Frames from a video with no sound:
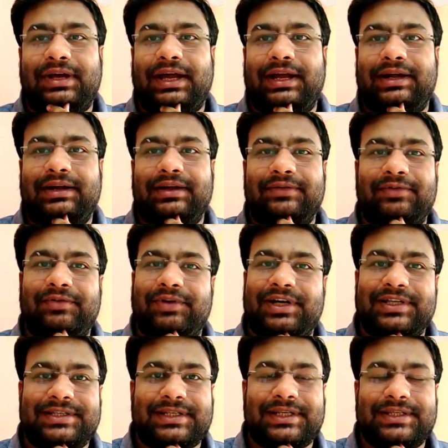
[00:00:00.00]
and we will
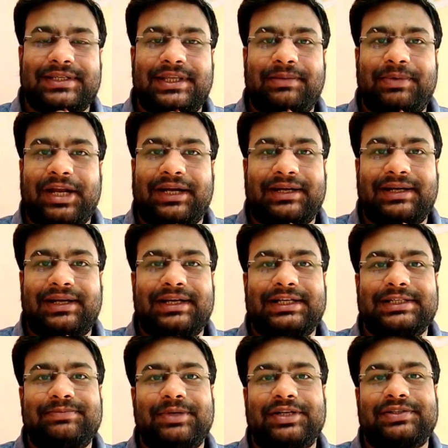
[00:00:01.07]
discuss the practical
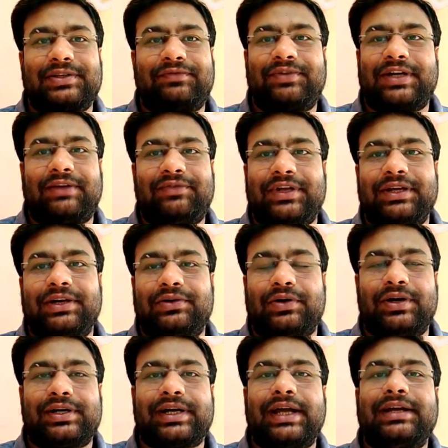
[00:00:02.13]
aspects of drafting a
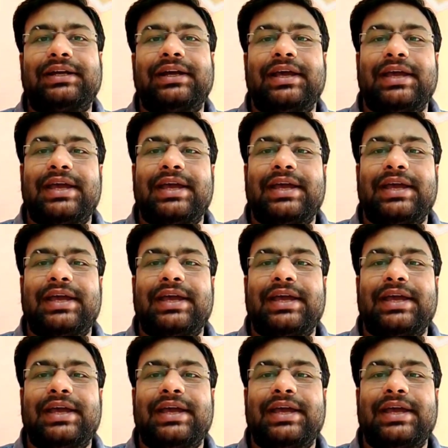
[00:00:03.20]
contract,